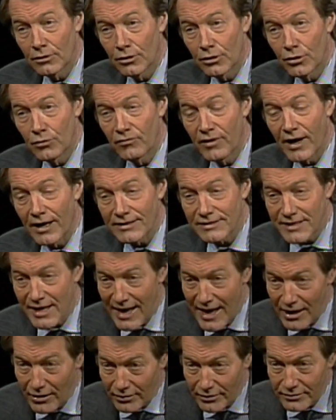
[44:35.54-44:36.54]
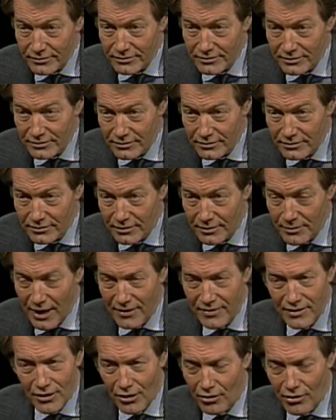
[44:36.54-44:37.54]
who've got talent, I mean, I
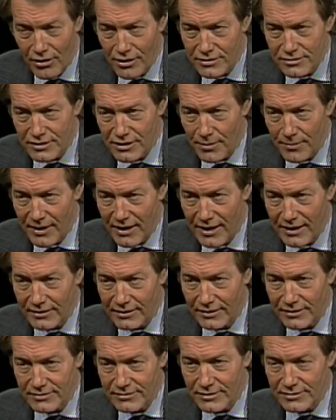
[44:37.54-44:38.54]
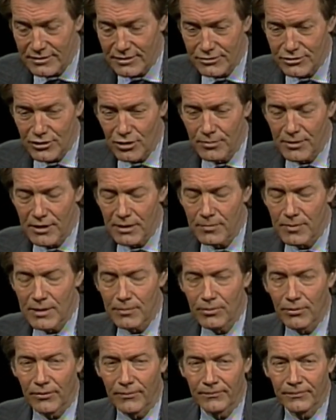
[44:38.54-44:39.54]
think the hardest thing about acting is that there are so many
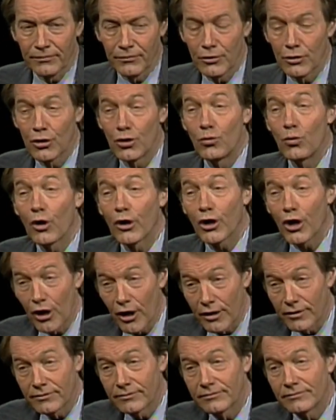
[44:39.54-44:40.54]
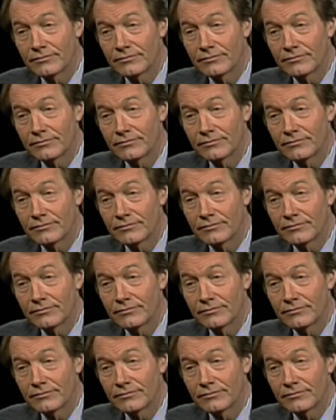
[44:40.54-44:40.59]
people who are good.